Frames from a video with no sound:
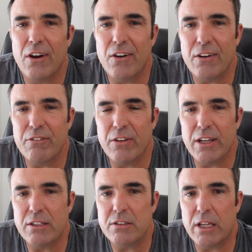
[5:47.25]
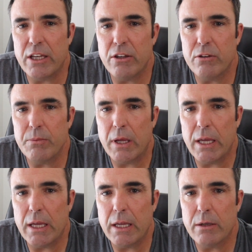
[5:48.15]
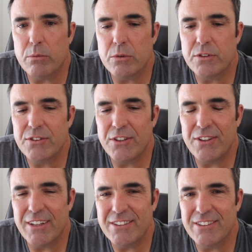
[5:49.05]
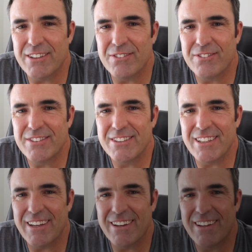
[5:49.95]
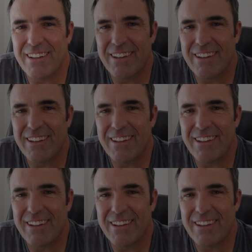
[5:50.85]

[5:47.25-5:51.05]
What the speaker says: All right, fans, thank you, and we'll see you next time. See ya.